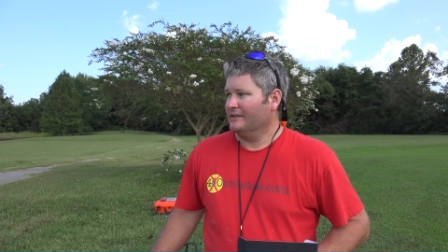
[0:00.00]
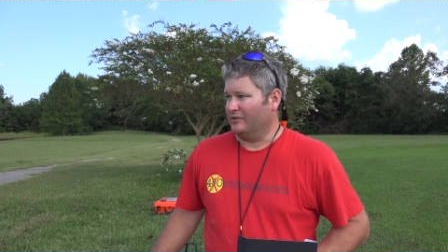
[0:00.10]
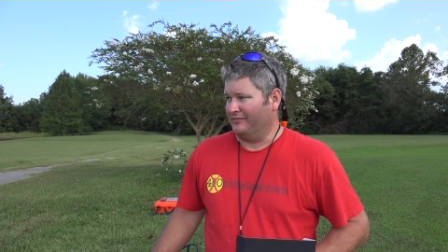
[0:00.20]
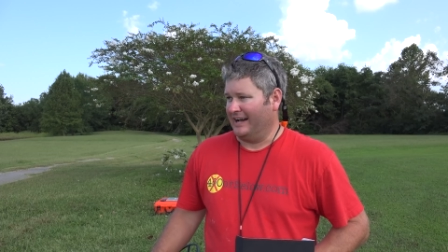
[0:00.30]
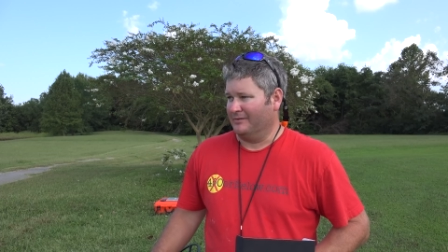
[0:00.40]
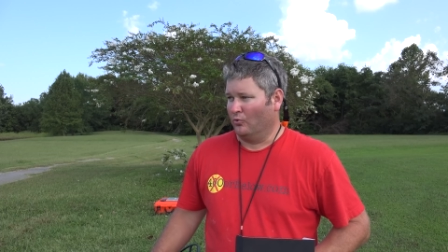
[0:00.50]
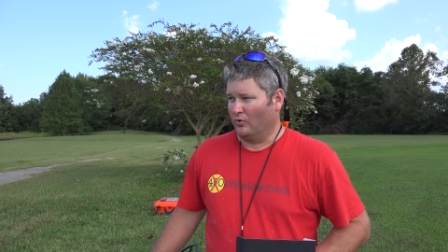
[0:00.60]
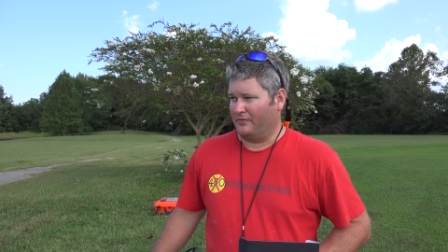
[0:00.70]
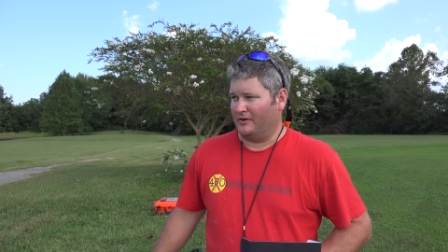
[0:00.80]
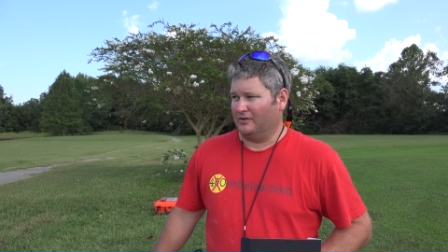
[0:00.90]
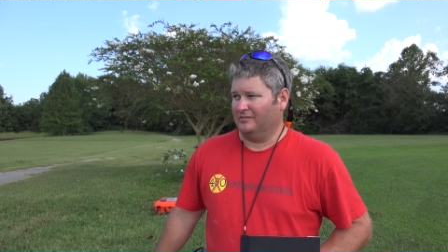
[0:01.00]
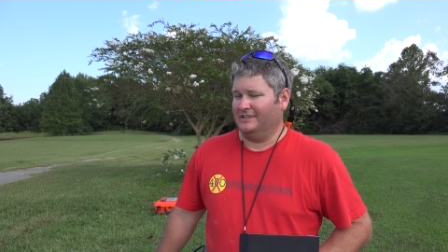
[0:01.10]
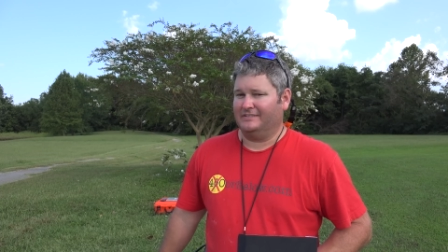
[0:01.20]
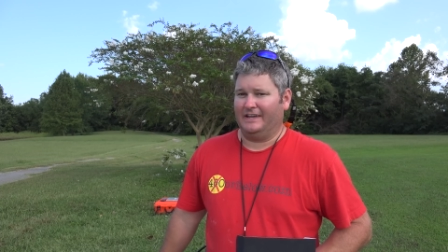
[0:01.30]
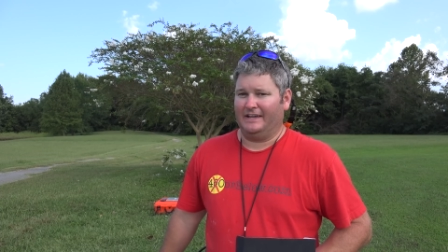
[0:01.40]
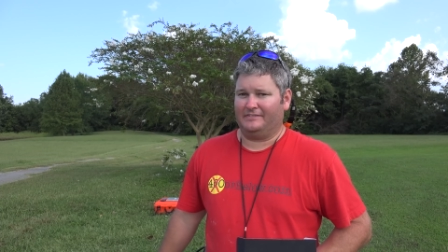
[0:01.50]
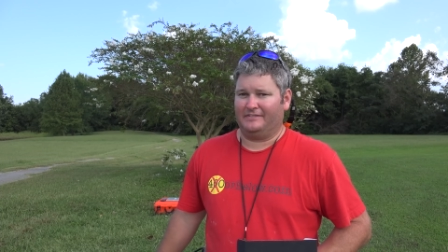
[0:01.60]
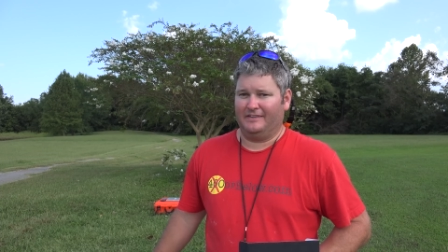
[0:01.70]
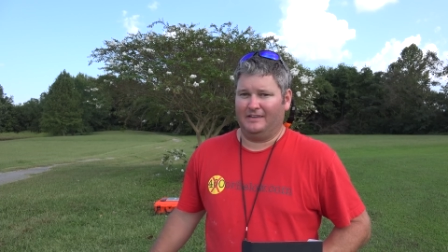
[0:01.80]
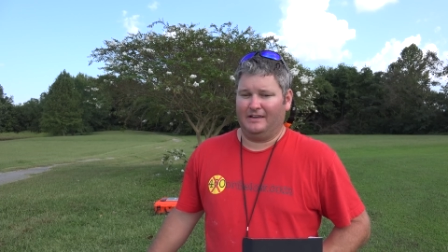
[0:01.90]
so I've got to more thoroughly
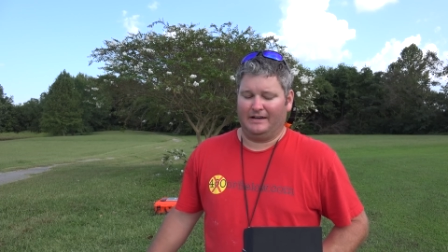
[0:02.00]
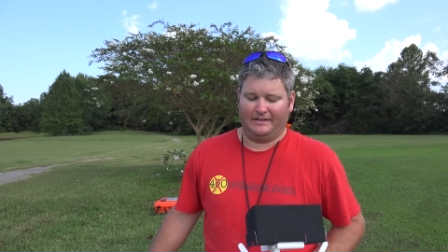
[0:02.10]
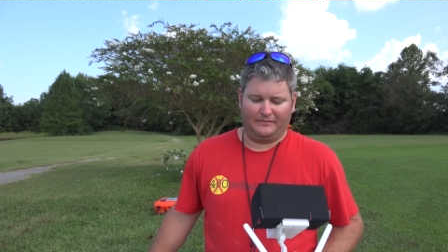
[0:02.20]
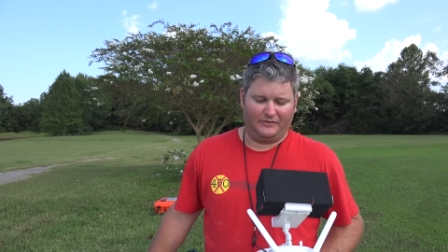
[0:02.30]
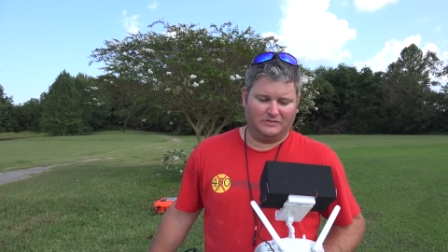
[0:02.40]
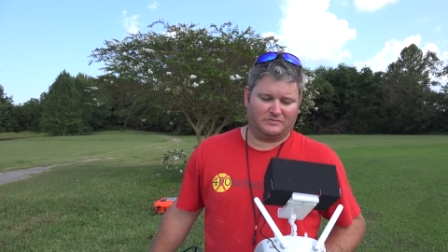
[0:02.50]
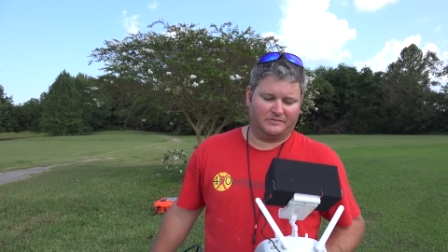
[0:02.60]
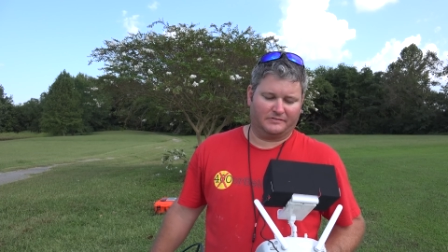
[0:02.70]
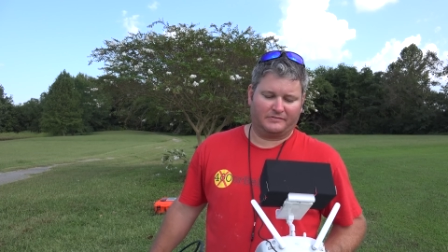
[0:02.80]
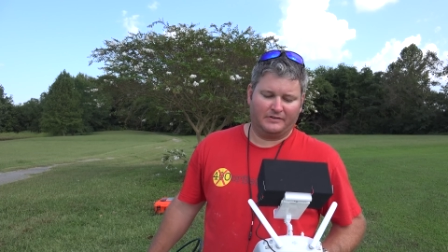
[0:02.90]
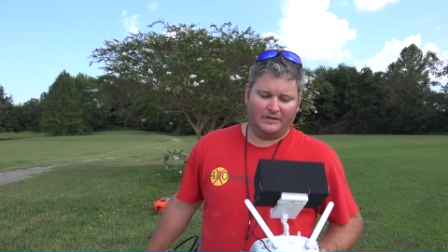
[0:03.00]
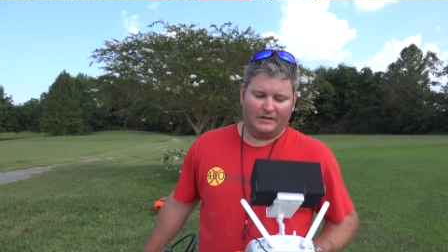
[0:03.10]
test the features.